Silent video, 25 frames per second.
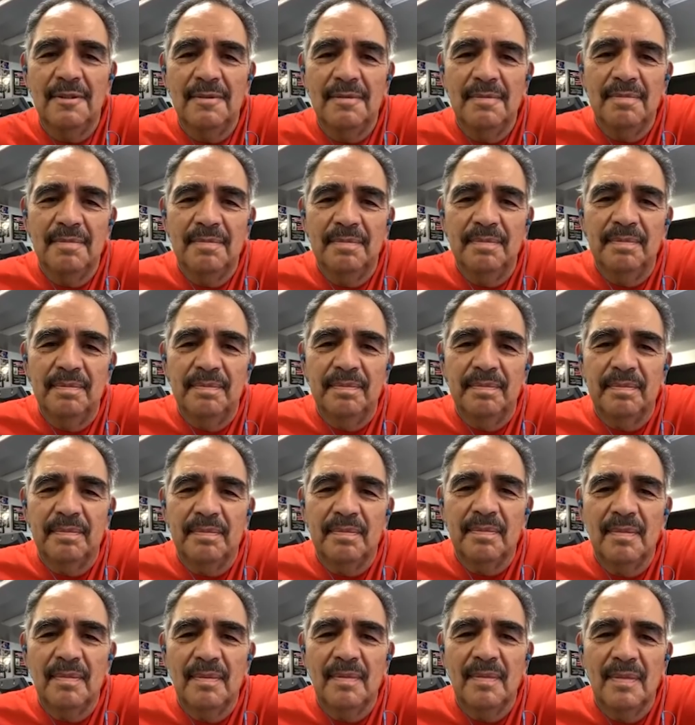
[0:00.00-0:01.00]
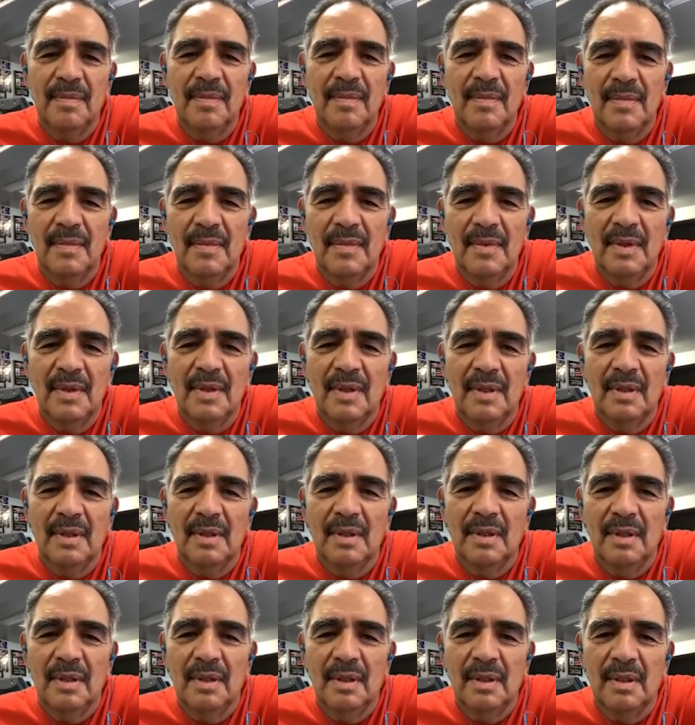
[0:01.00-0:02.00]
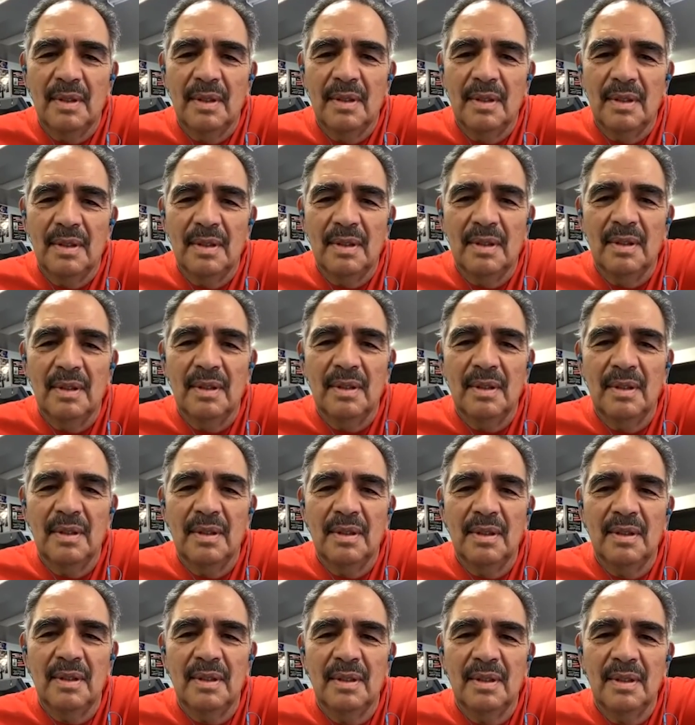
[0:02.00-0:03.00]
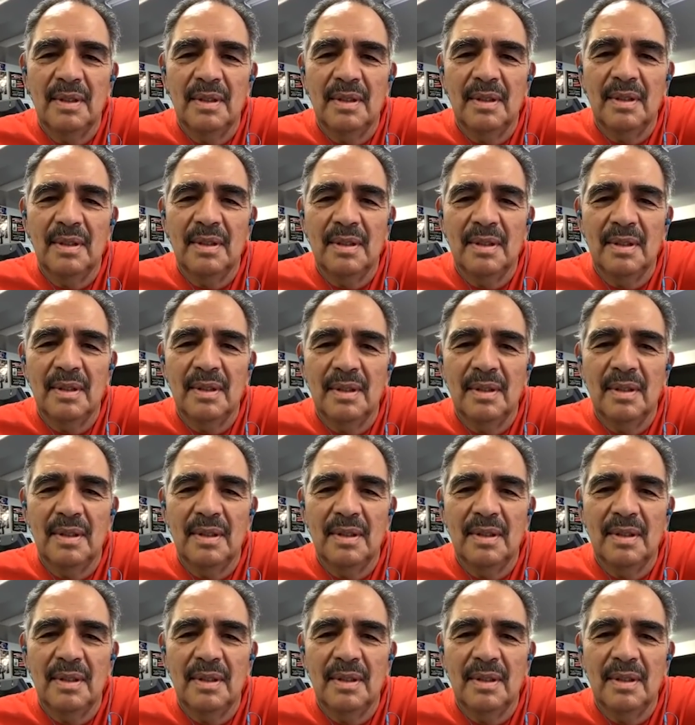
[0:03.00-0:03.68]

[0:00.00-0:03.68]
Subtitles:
(silent)